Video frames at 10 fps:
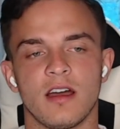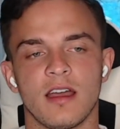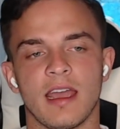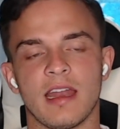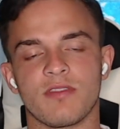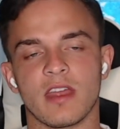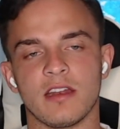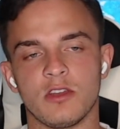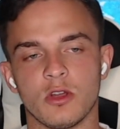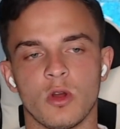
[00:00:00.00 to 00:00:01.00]
and if they
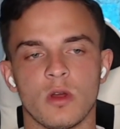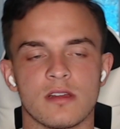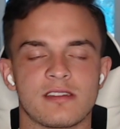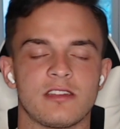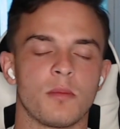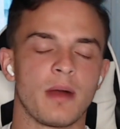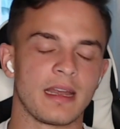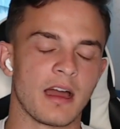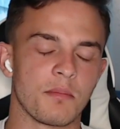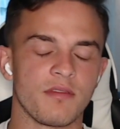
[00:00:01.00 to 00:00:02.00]
do, it still might
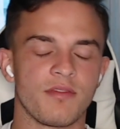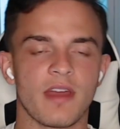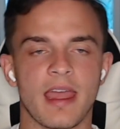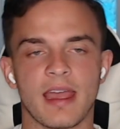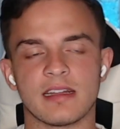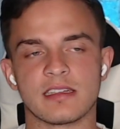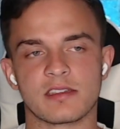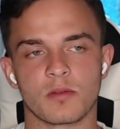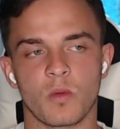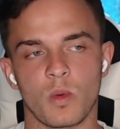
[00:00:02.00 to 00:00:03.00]
not be fans.
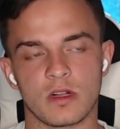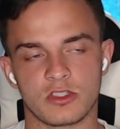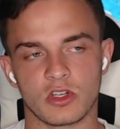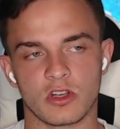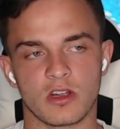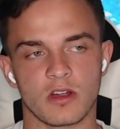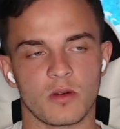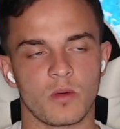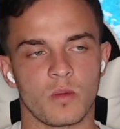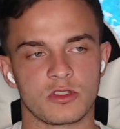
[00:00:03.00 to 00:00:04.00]
What's your
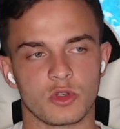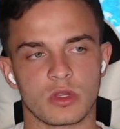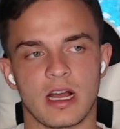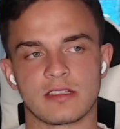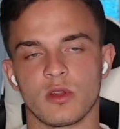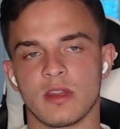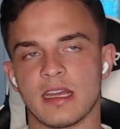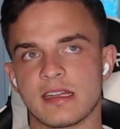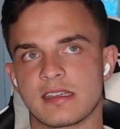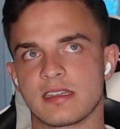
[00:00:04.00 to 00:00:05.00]
thoughts on
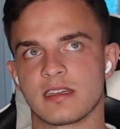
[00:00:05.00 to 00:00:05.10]
this?